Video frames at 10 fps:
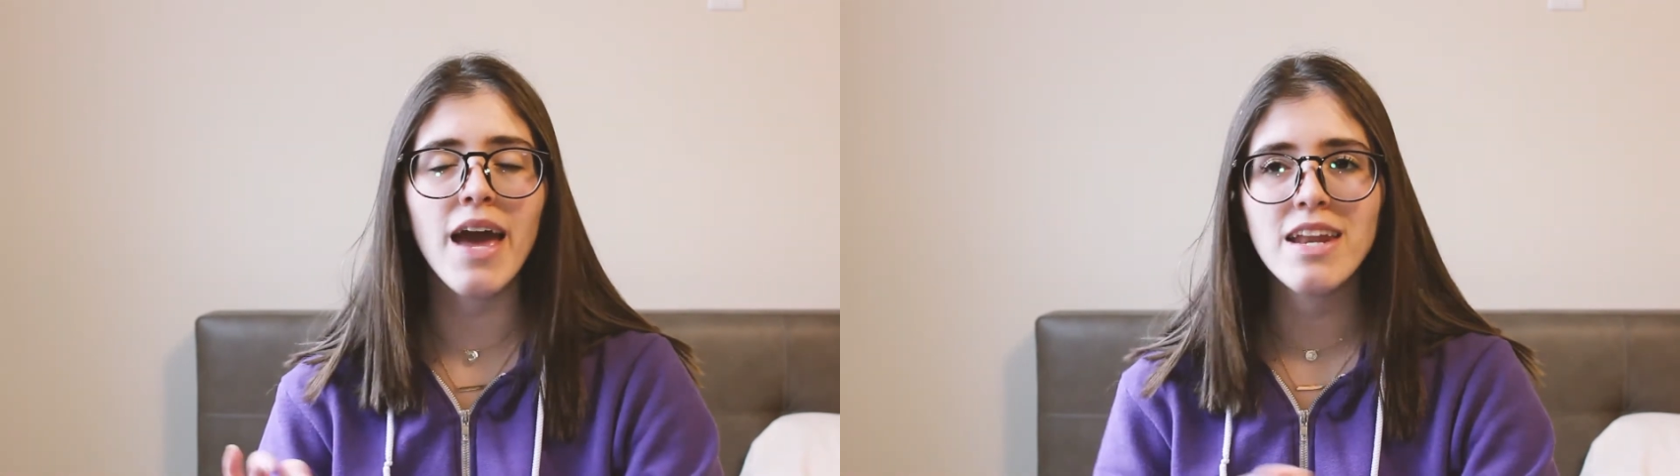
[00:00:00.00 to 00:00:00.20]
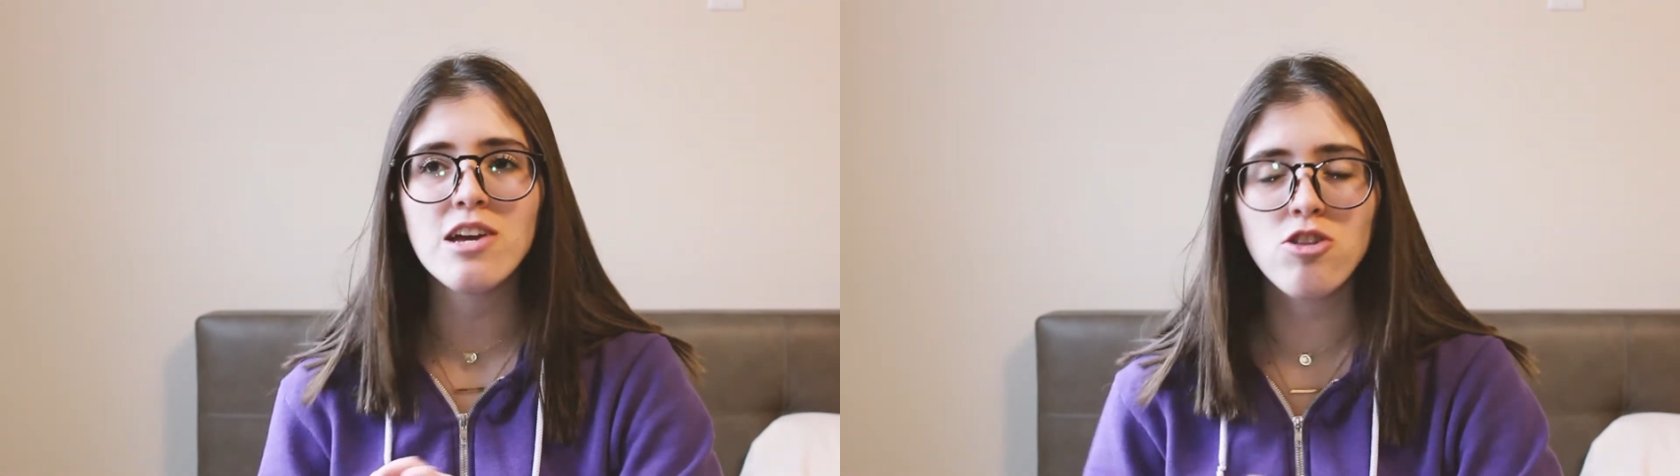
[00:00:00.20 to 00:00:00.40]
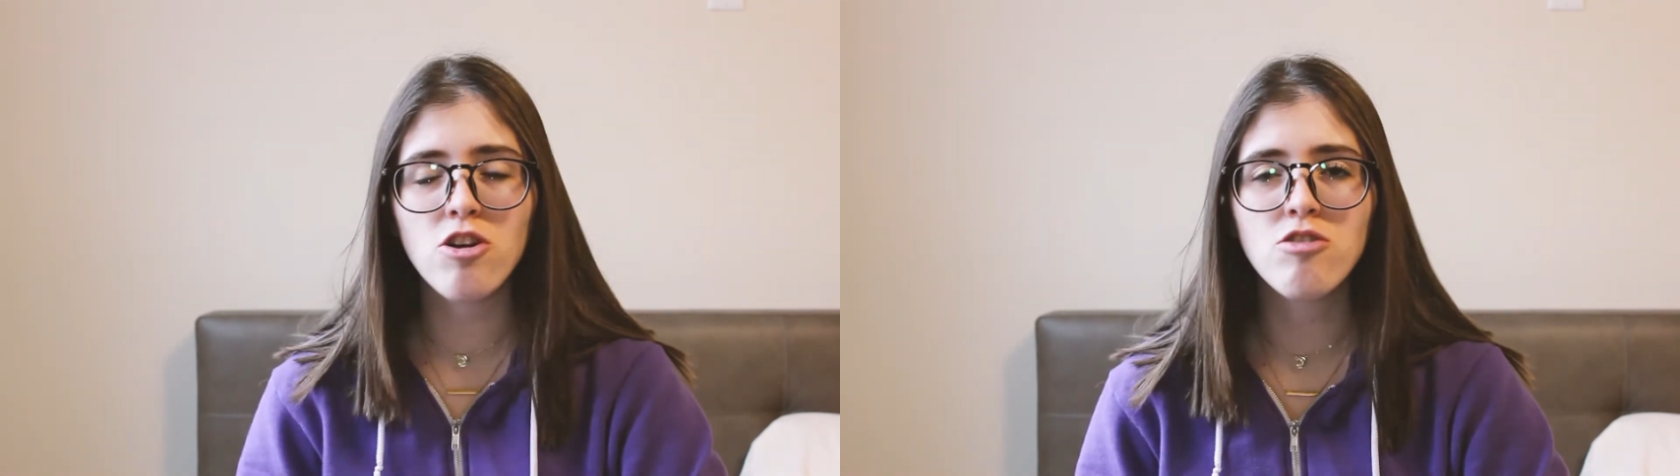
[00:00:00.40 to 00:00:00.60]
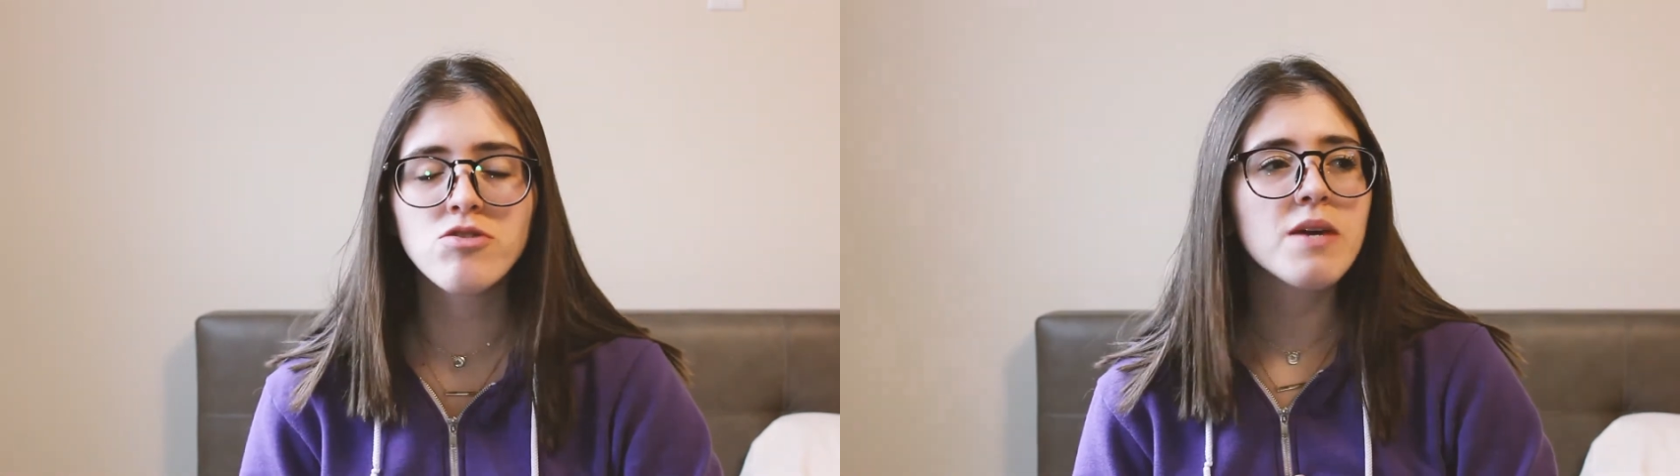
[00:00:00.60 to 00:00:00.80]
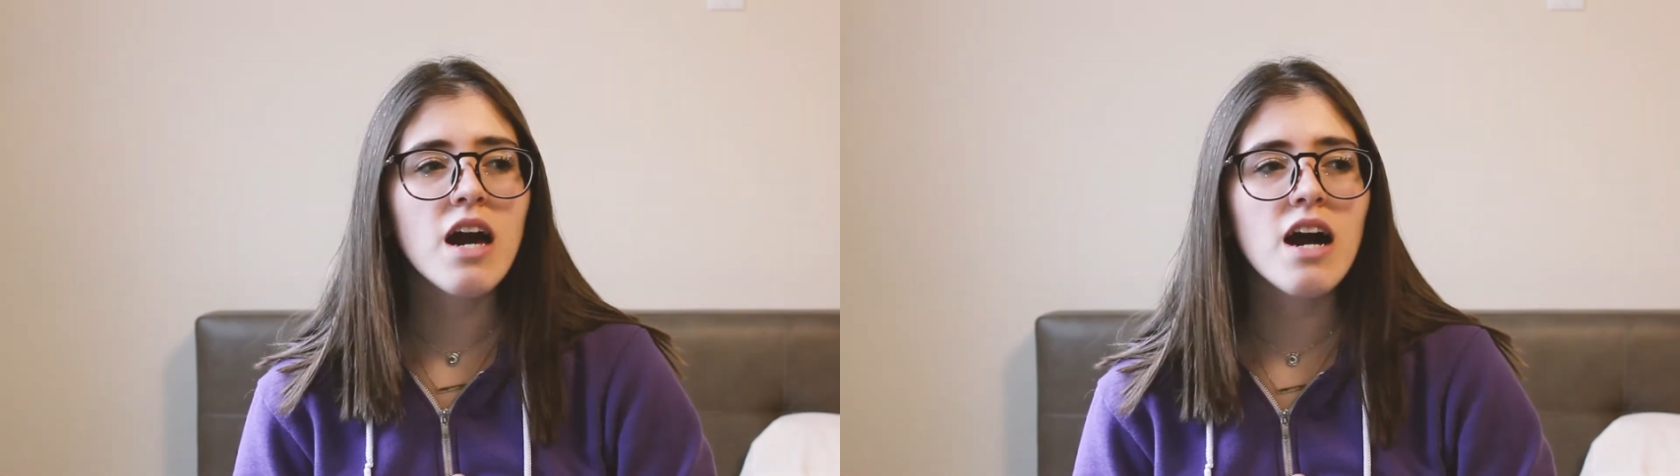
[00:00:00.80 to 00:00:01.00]
any
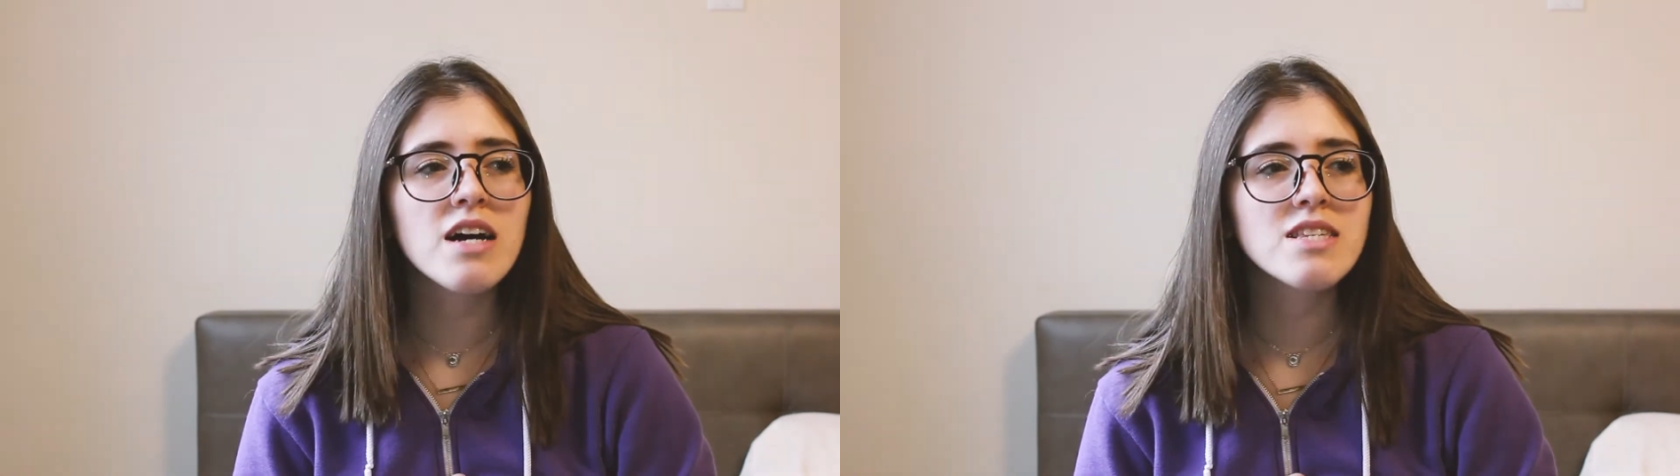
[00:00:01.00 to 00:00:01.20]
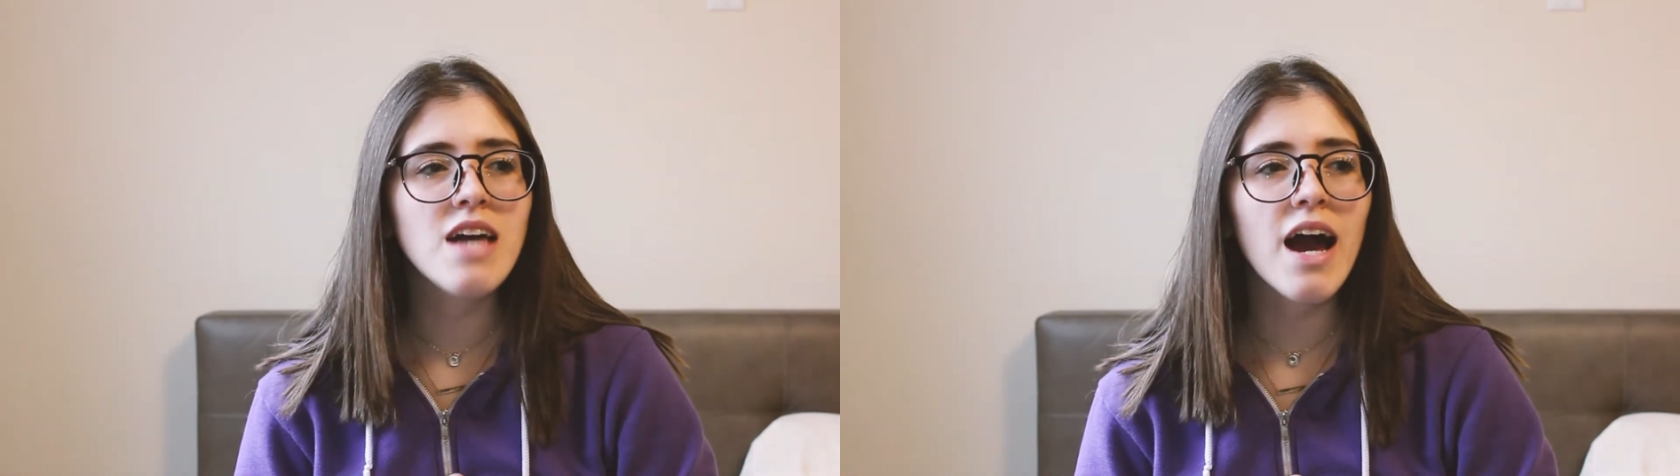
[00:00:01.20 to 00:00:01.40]
clothes because